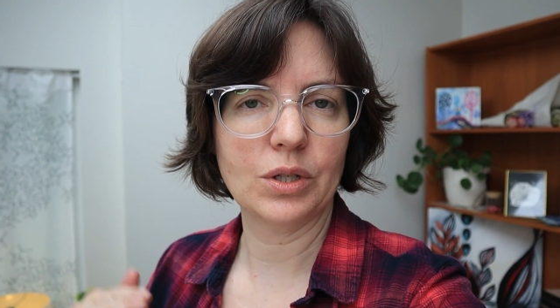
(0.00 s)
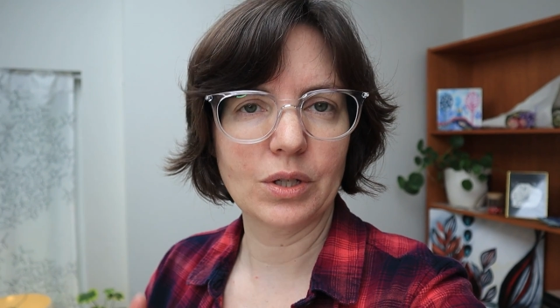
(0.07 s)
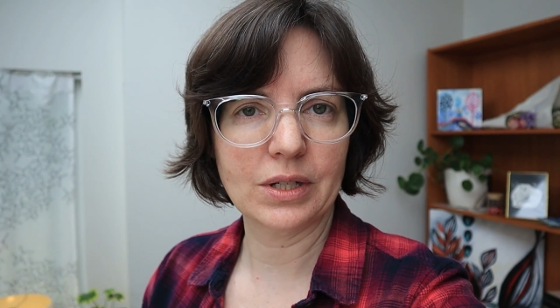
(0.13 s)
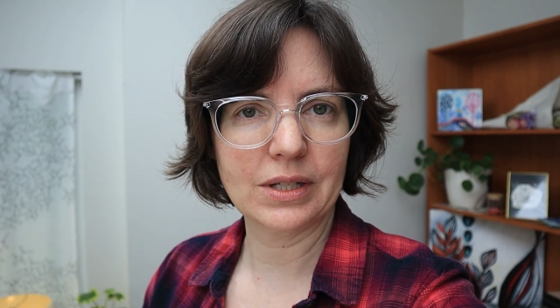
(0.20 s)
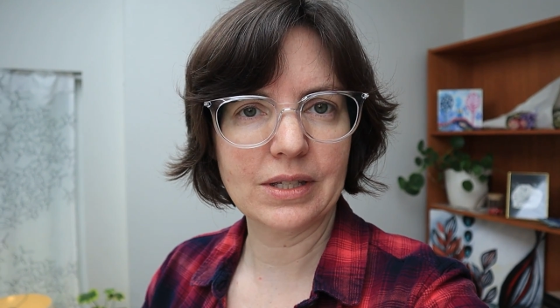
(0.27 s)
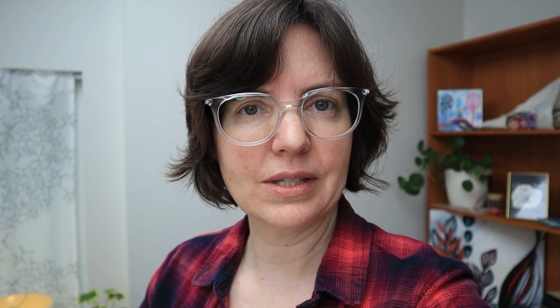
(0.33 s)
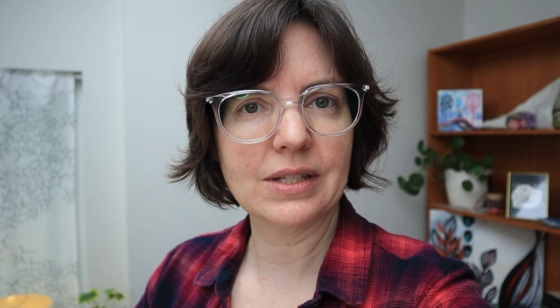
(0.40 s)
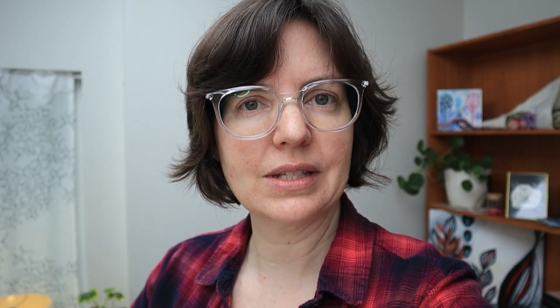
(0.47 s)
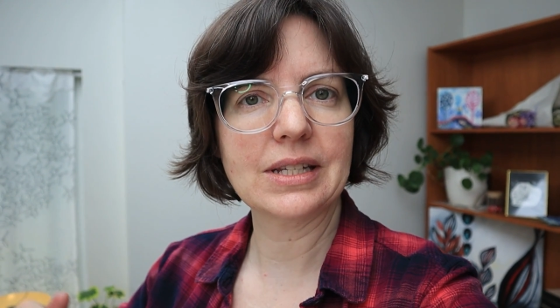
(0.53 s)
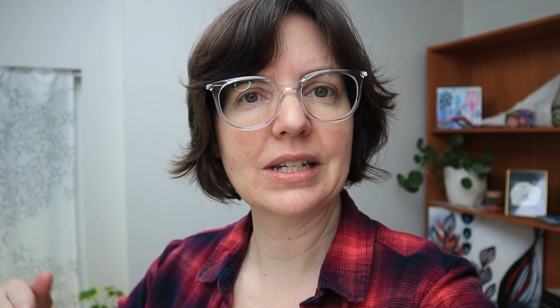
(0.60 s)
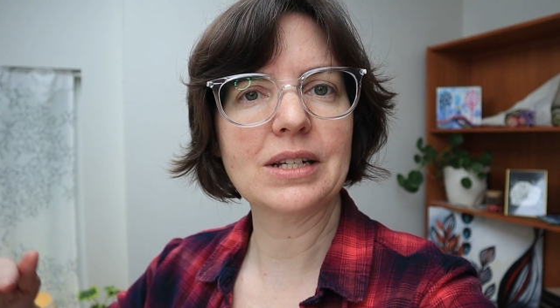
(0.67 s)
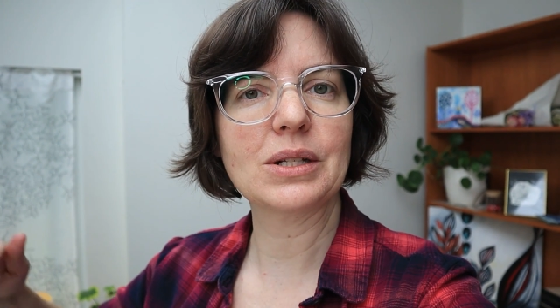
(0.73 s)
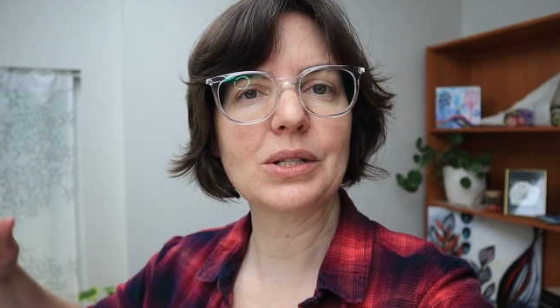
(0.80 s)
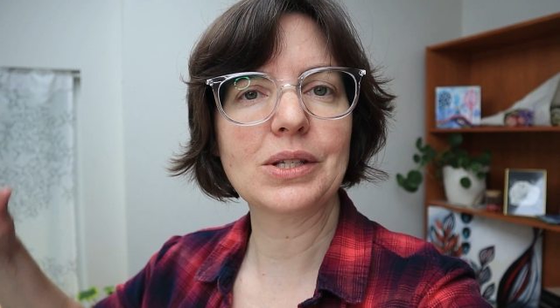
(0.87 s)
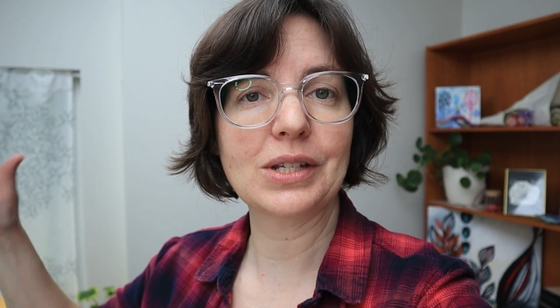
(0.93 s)
you can
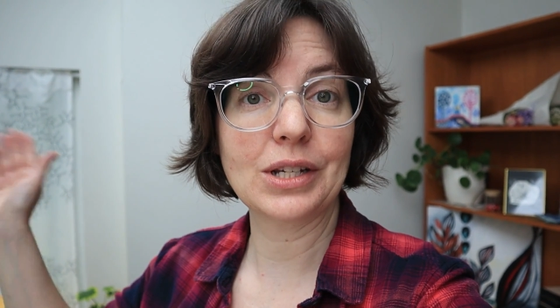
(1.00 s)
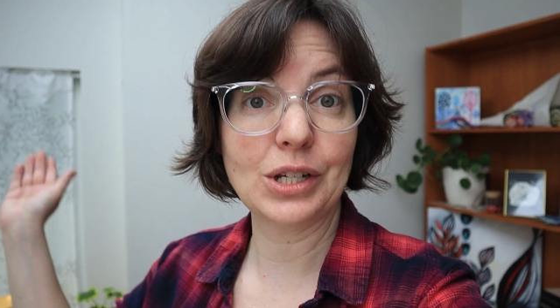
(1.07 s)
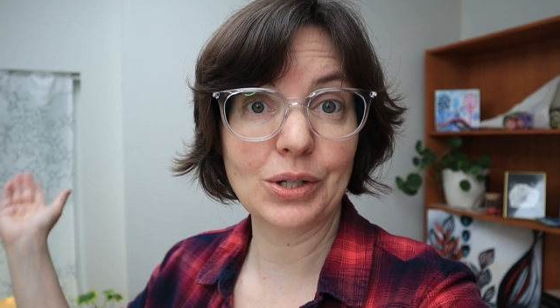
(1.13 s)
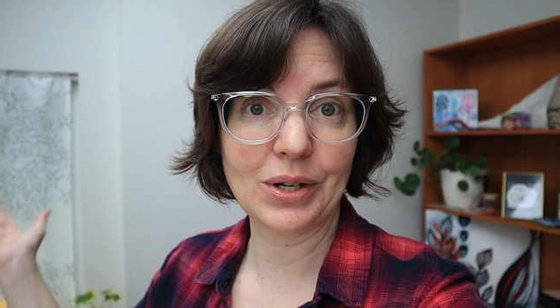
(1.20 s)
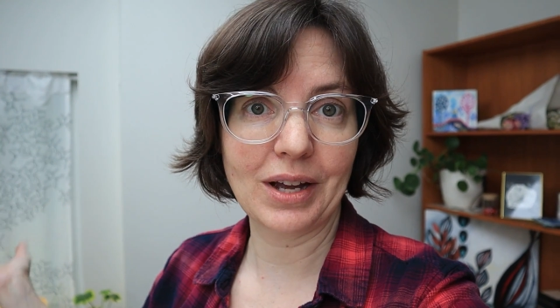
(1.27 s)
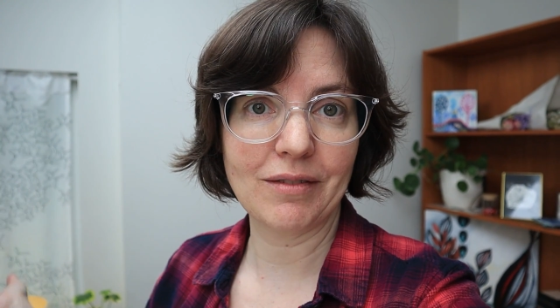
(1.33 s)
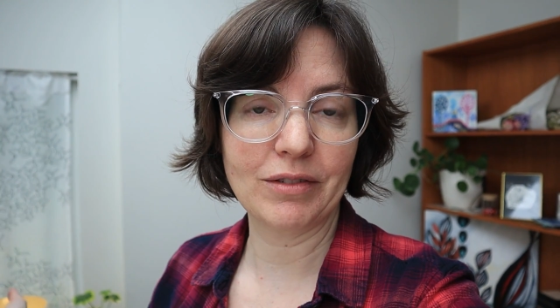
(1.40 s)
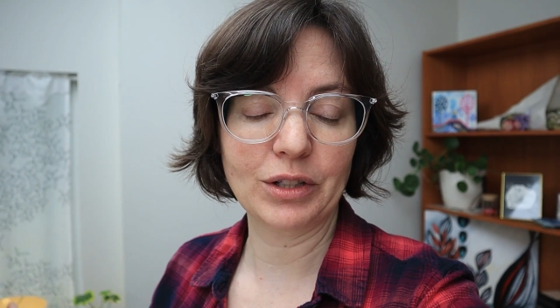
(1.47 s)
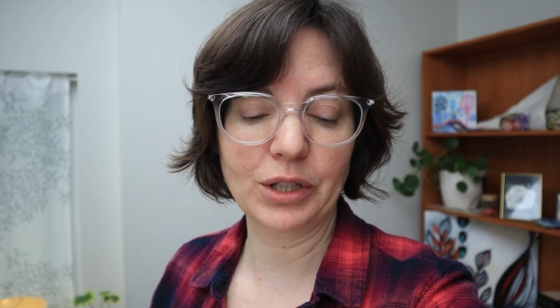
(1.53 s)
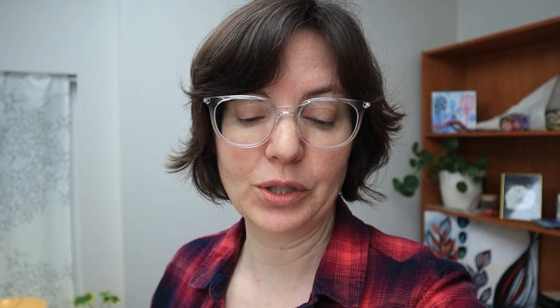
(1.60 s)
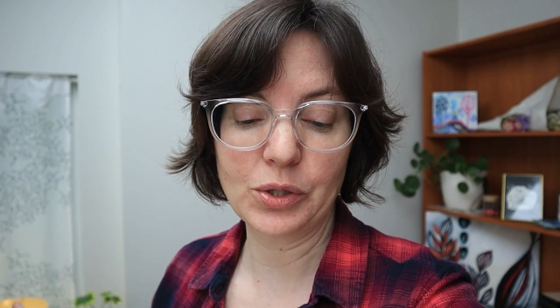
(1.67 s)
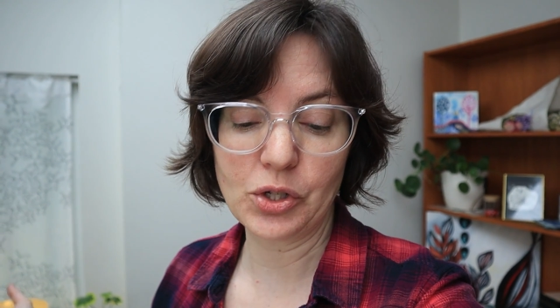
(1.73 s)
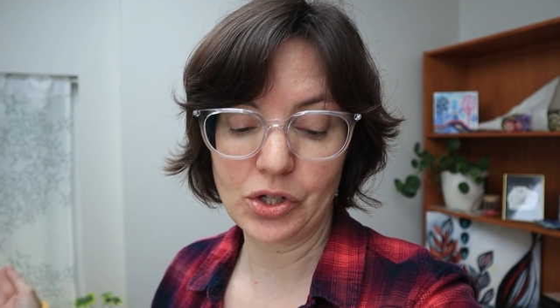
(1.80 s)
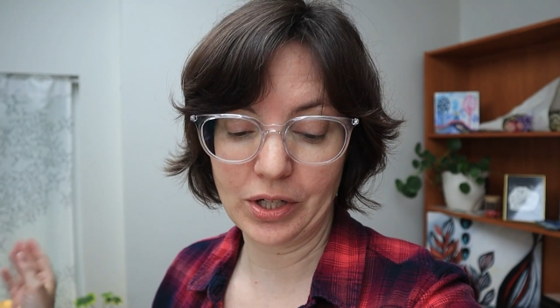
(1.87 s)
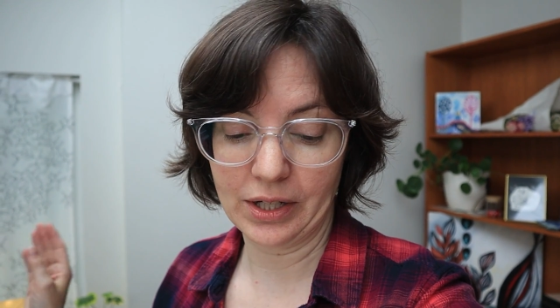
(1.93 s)
still see your
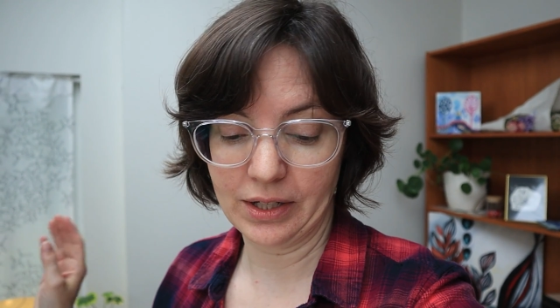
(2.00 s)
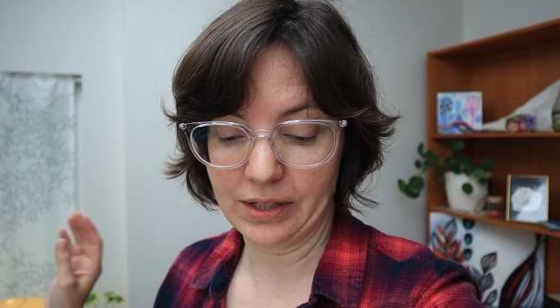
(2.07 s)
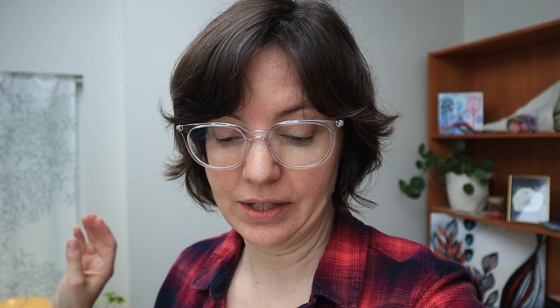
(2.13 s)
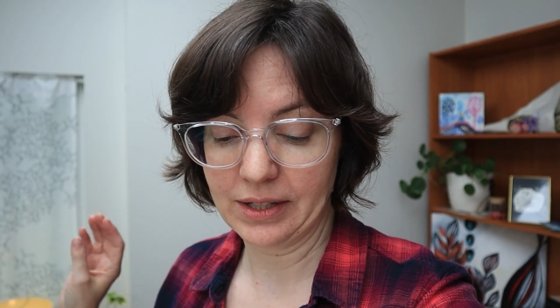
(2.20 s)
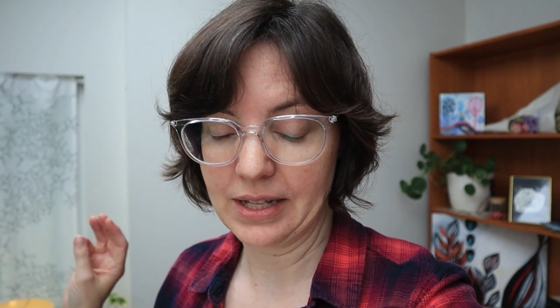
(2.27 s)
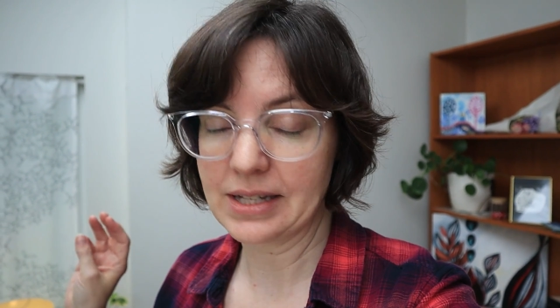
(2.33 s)
evolution.